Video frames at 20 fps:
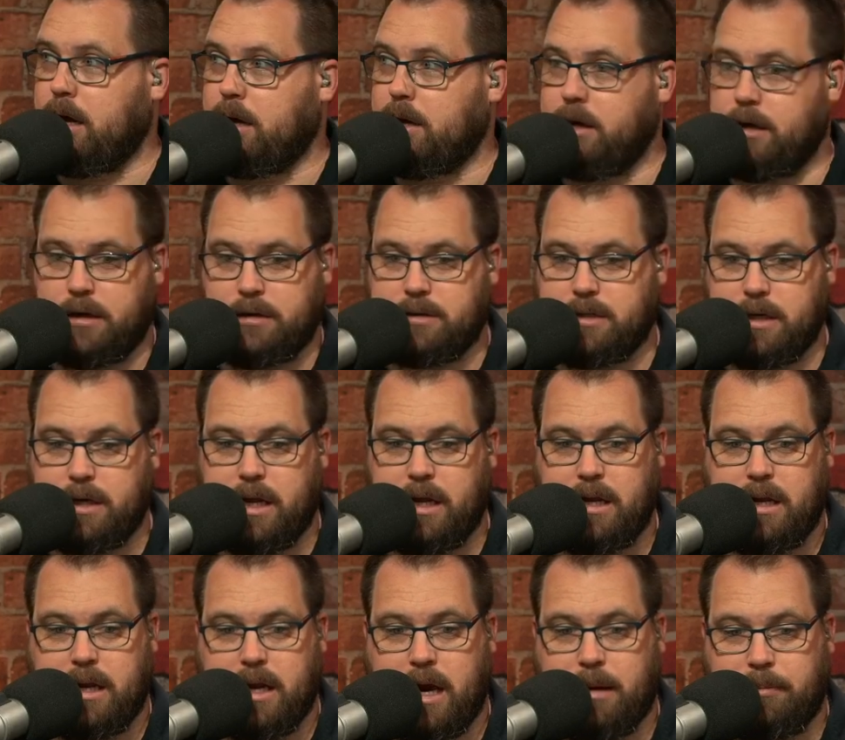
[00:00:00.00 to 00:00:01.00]
uh, it's an
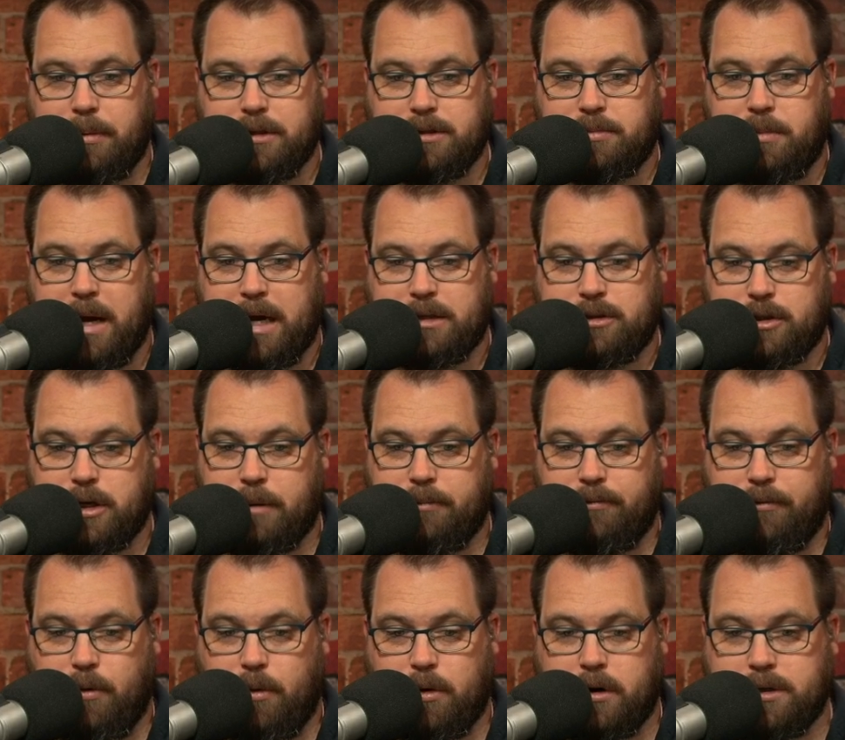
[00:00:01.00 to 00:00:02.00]
Indianapolis
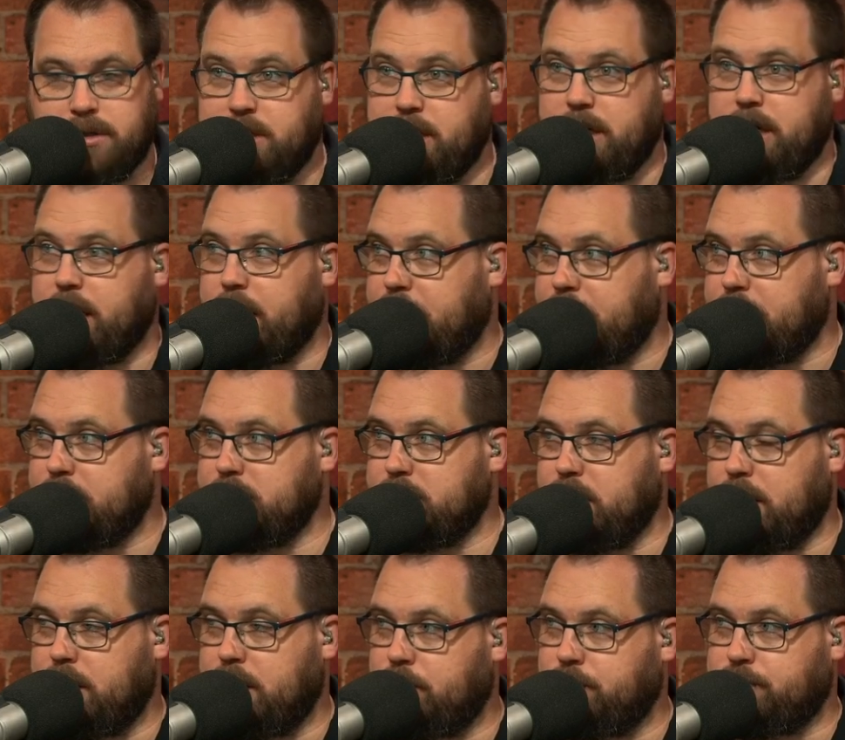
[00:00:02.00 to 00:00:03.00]
matchup for Tee
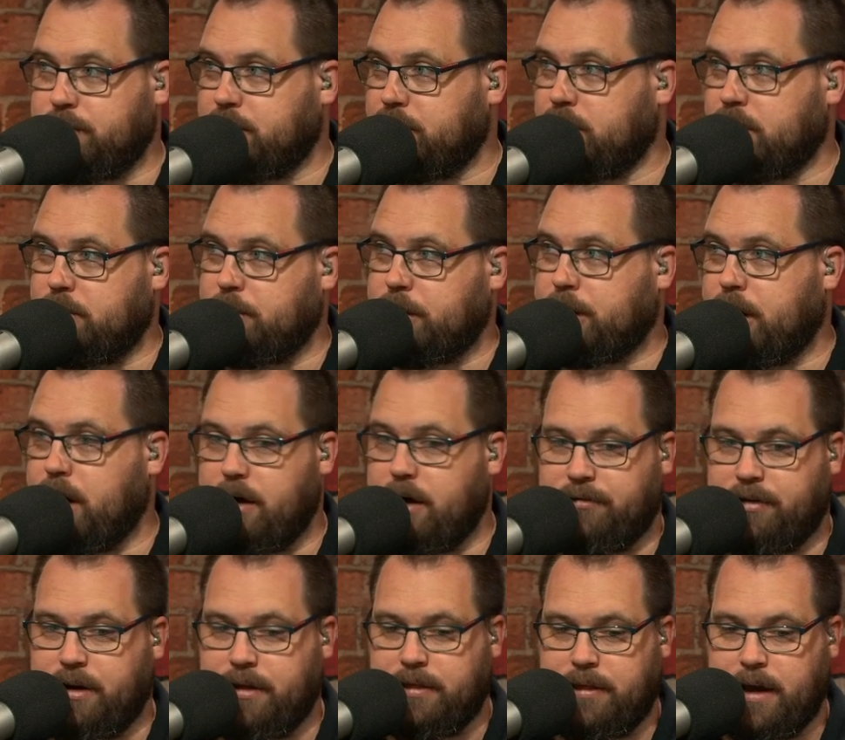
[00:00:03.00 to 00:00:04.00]
Higgins. I don't think you're going to be
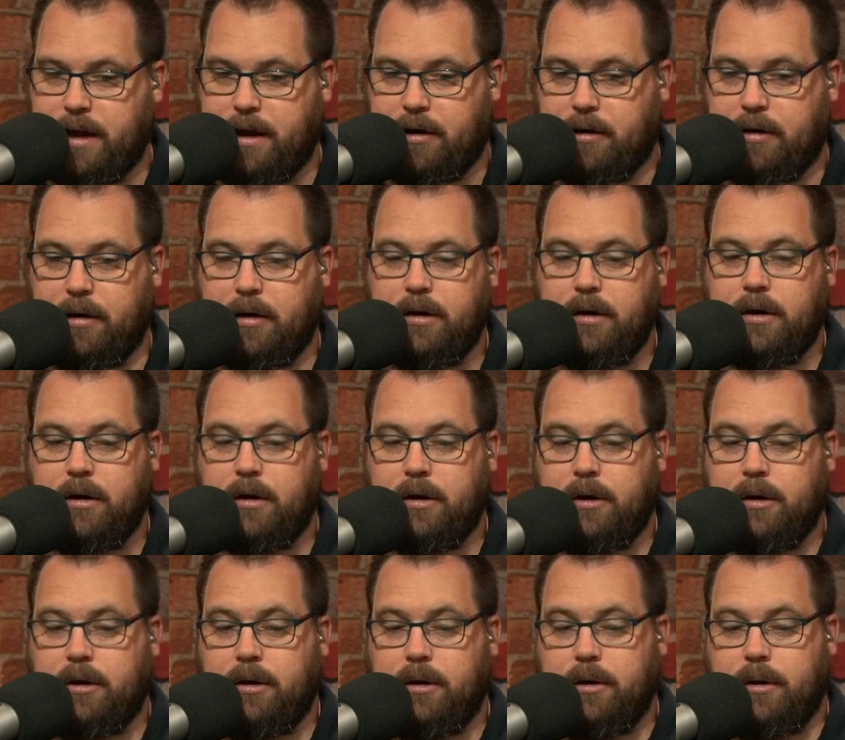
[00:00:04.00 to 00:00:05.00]
confident there.
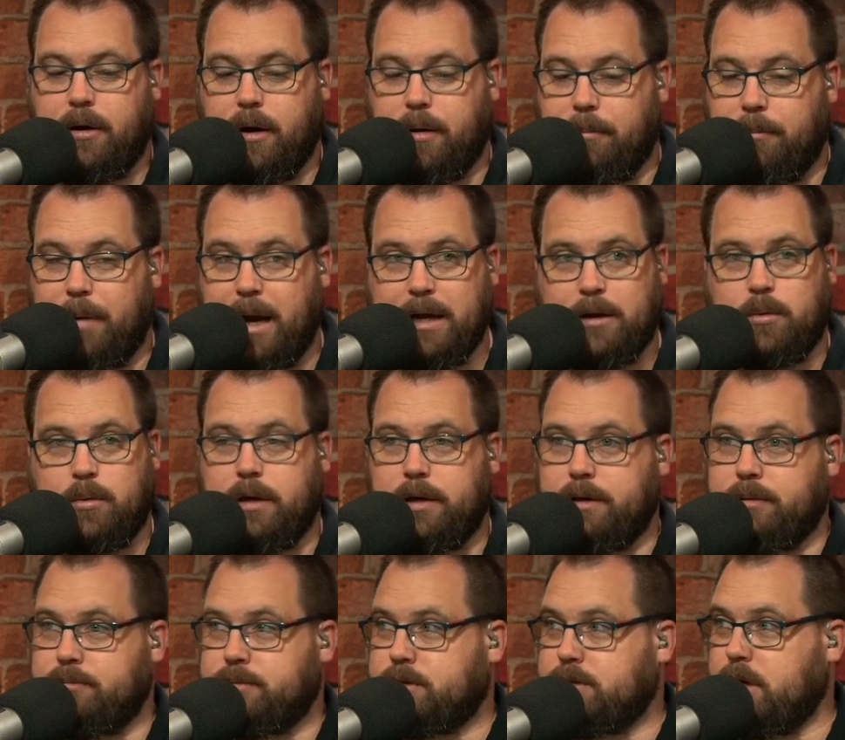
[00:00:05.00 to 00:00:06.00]
Mike
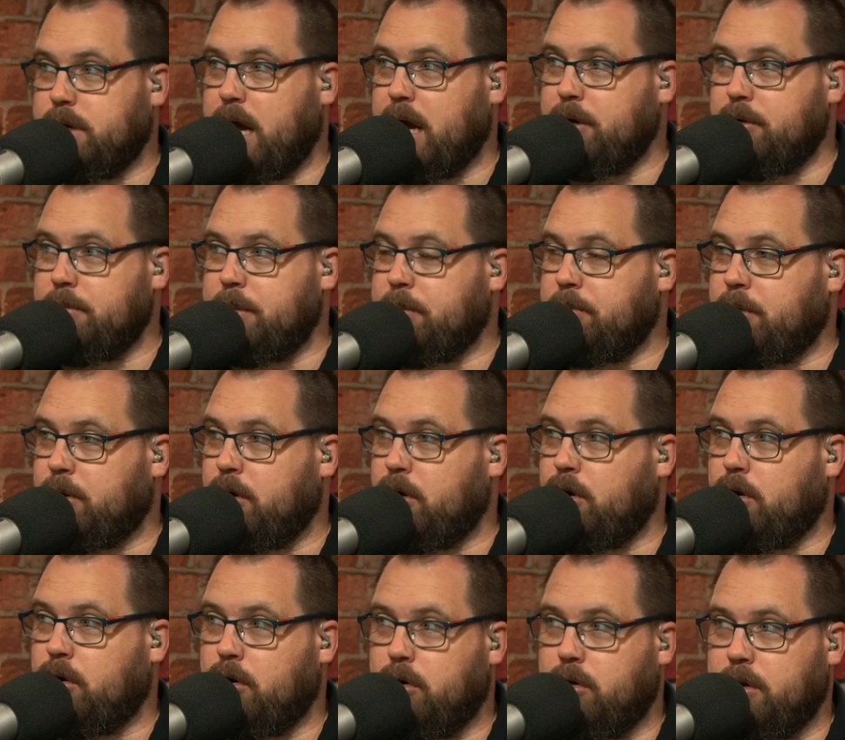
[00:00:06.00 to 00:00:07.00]
Williams, I remember
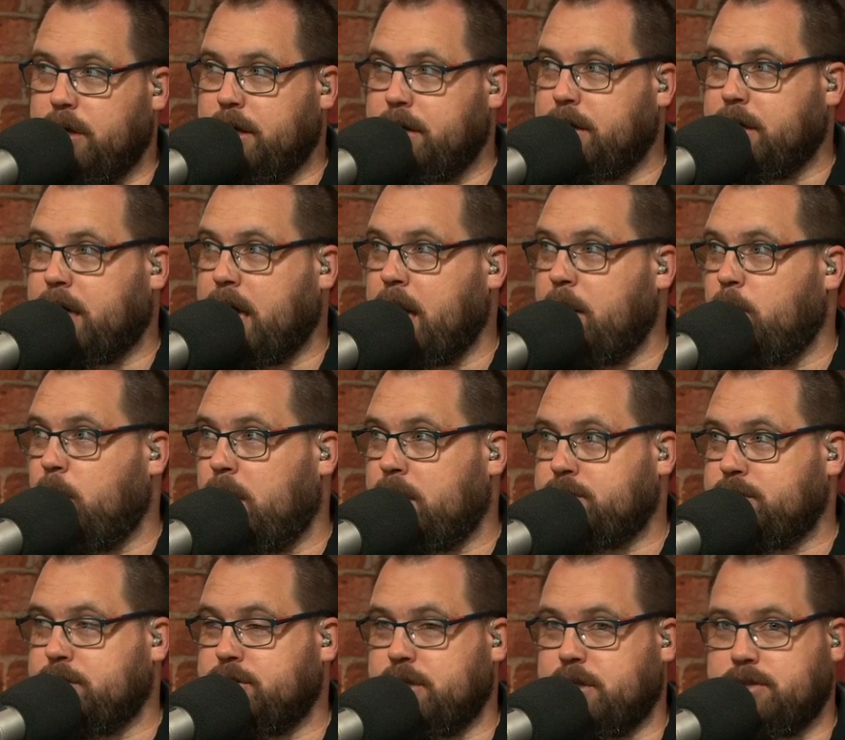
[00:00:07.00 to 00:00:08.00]
early in the game
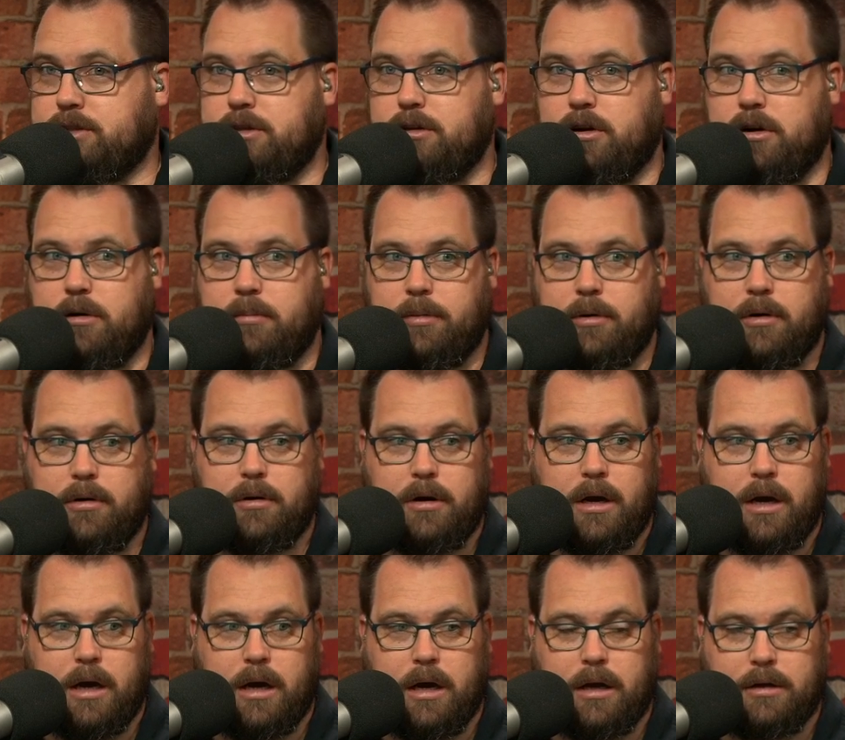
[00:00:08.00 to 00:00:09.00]
watching Justin Herbert.
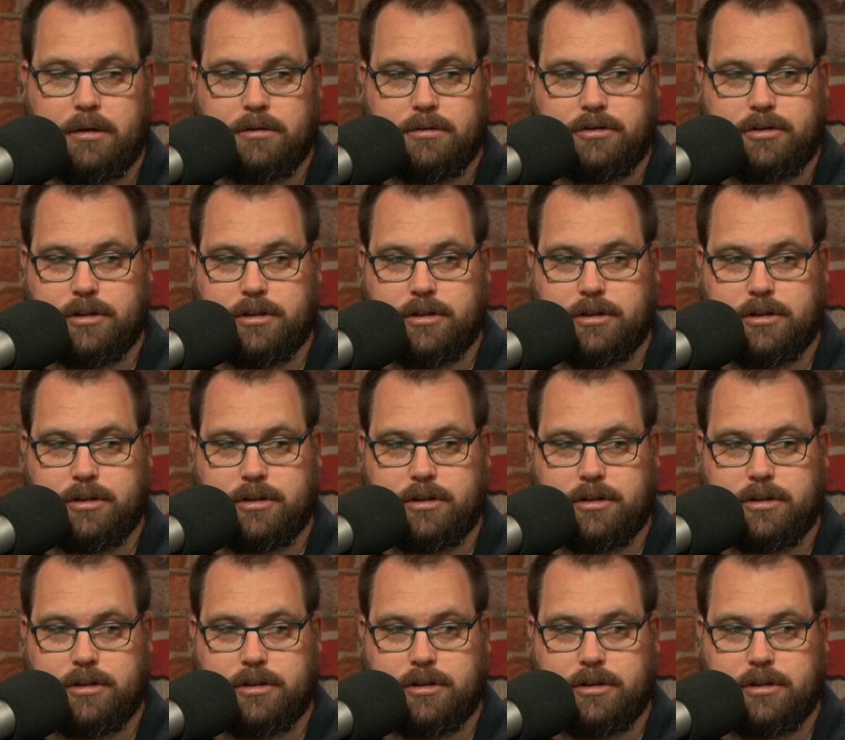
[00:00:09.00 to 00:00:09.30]
Uh,